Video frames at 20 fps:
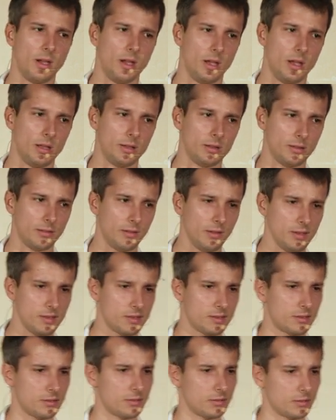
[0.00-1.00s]
And
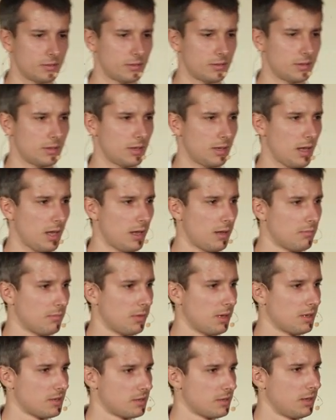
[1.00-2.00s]
this came
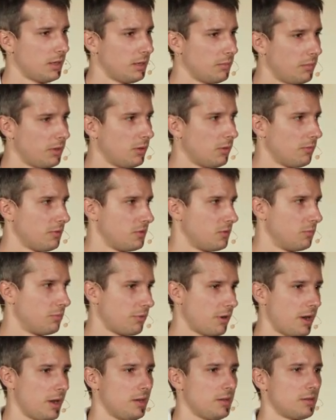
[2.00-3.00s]
as a little bit of a
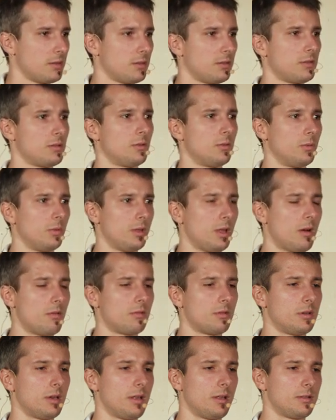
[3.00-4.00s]
surprise. So in
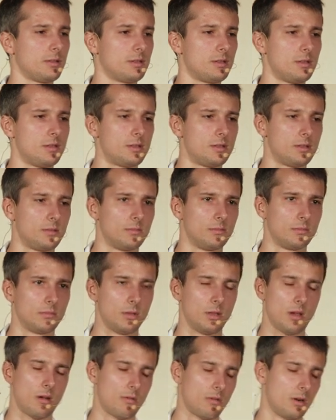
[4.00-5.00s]
our system,
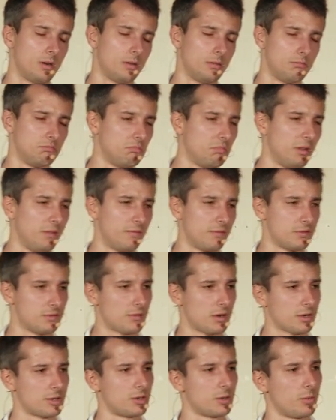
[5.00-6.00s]
in our
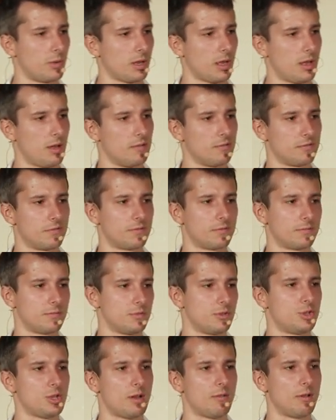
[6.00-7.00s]
infrastructure, we have
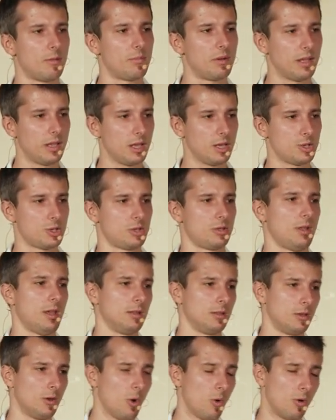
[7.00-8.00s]
Java application
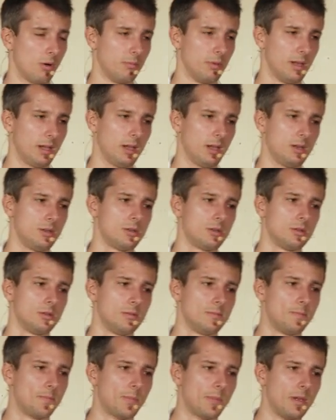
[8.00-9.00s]
and Go
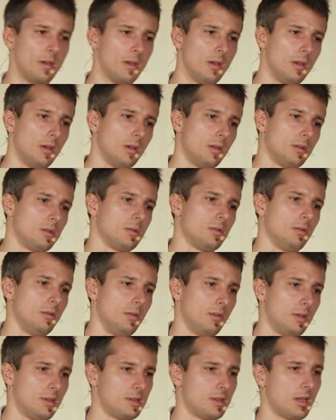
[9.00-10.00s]
application. So
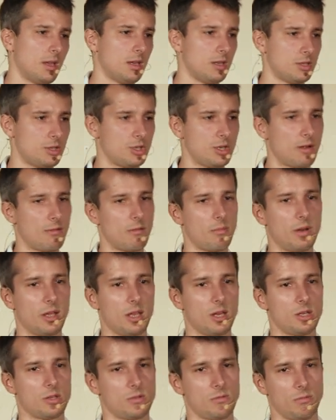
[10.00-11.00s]
in this case, Java
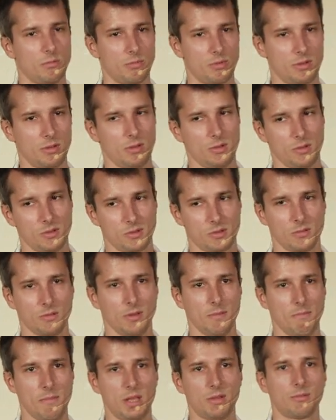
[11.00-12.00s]
application produced to
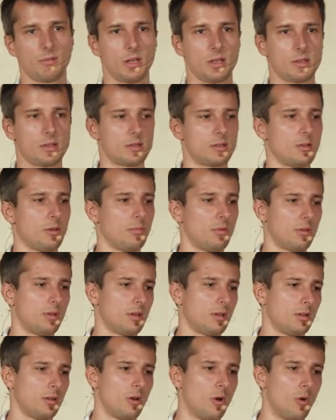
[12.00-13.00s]
the metrics topic
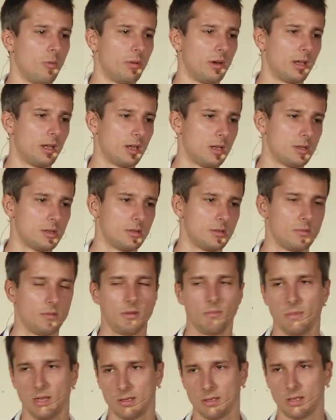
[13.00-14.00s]
and Go application to
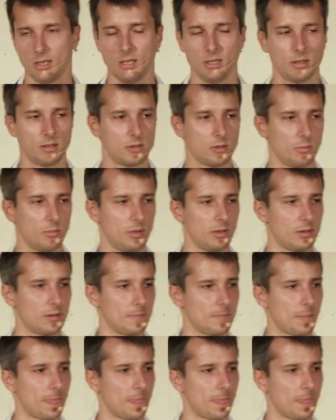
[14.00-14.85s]
the metadata topic.